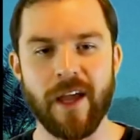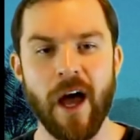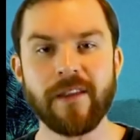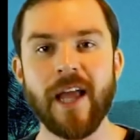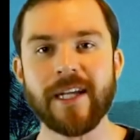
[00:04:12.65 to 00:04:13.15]

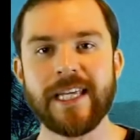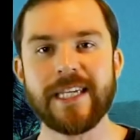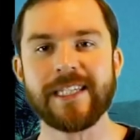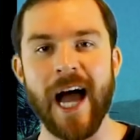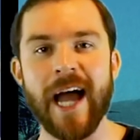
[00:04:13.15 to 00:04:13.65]
unlocked
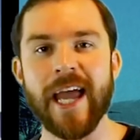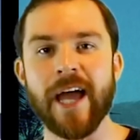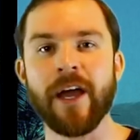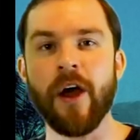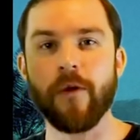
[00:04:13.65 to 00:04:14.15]
his
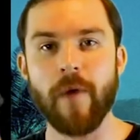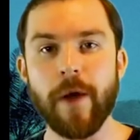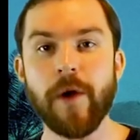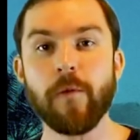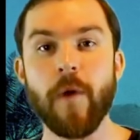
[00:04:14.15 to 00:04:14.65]
kayak
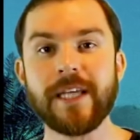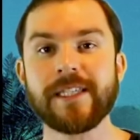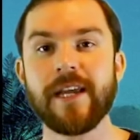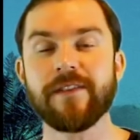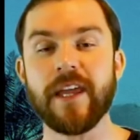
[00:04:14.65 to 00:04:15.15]
right when Wes
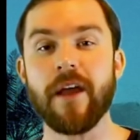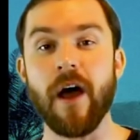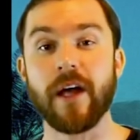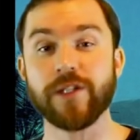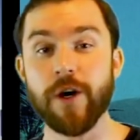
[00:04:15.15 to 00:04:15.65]
and
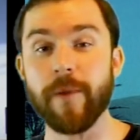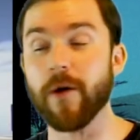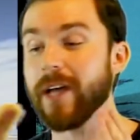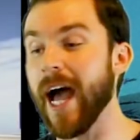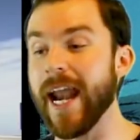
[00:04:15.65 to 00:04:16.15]

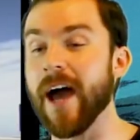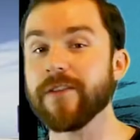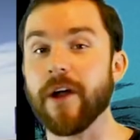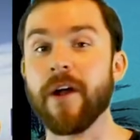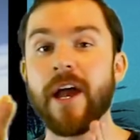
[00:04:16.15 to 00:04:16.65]
Turbo got
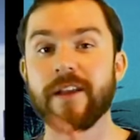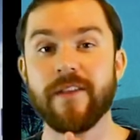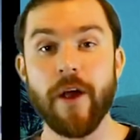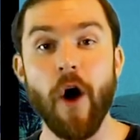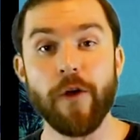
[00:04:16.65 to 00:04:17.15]
out there,
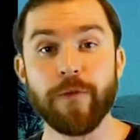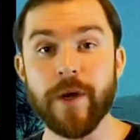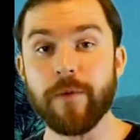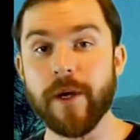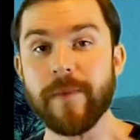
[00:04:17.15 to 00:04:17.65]
they all
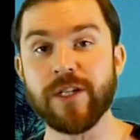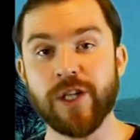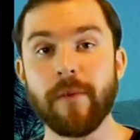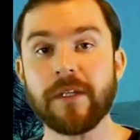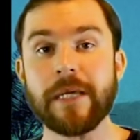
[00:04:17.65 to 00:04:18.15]
3 would have been
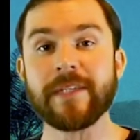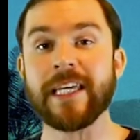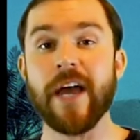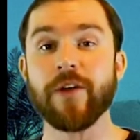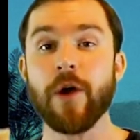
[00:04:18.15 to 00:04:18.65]
jumbled up
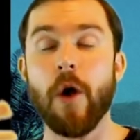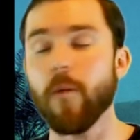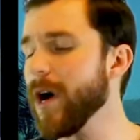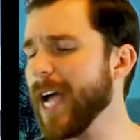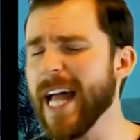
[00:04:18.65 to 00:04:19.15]
together.
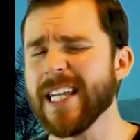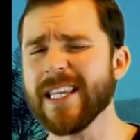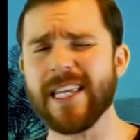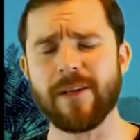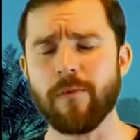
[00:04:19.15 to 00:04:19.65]
What
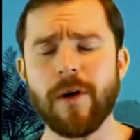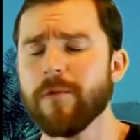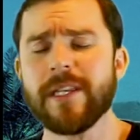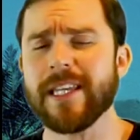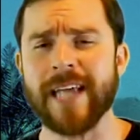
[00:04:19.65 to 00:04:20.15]

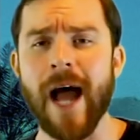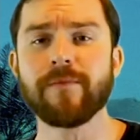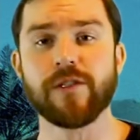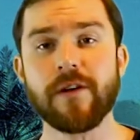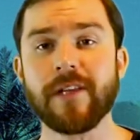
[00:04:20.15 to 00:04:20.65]
would the
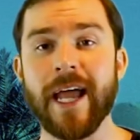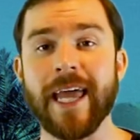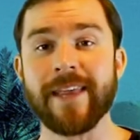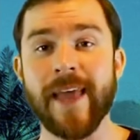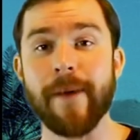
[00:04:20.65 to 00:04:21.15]
times look
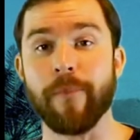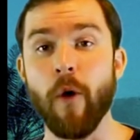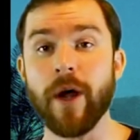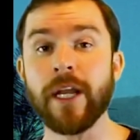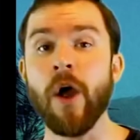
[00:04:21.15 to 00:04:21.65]
like at that
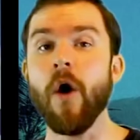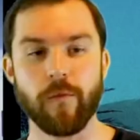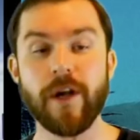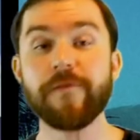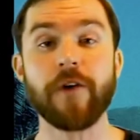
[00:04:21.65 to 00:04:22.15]
point?
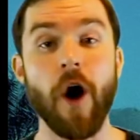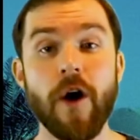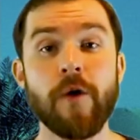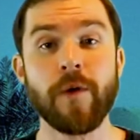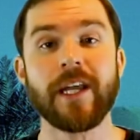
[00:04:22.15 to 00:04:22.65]
What if
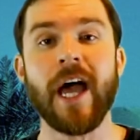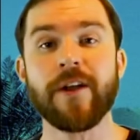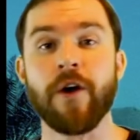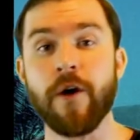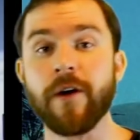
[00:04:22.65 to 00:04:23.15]
Kara would have
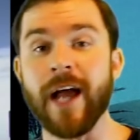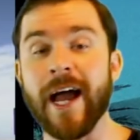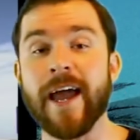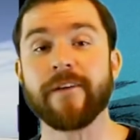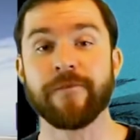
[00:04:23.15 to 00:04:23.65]
gotten her
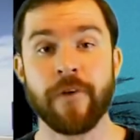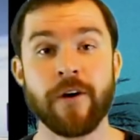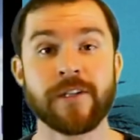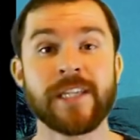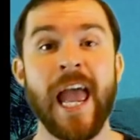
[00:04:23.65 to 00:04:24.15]
kayak
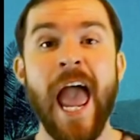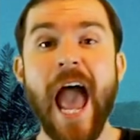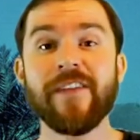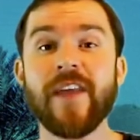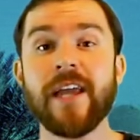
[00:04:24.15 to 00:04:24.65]
first
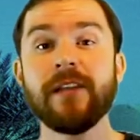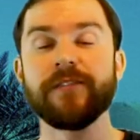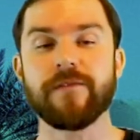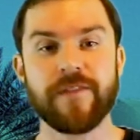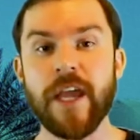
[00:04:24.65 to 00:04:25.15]
and then
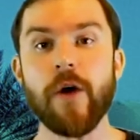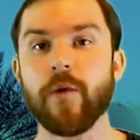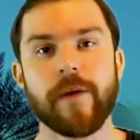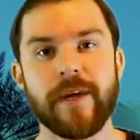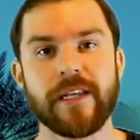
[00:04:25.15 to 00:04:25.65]
Theo
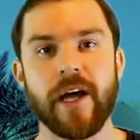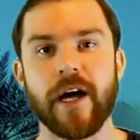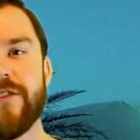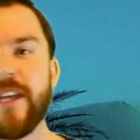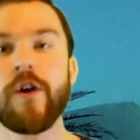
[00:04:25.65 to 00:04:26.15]
would have been
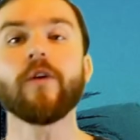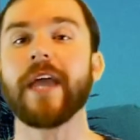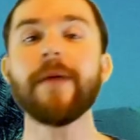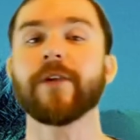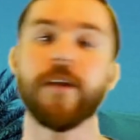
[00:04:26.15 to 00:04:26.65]
done? This whole
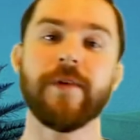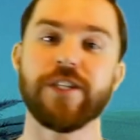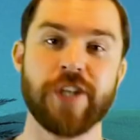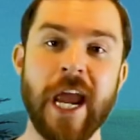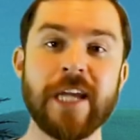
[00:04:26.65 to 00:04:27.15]
game could have been
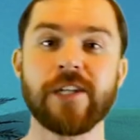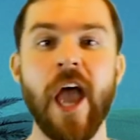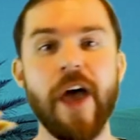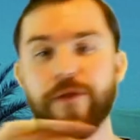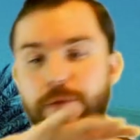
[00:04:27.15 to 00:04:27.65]
changed and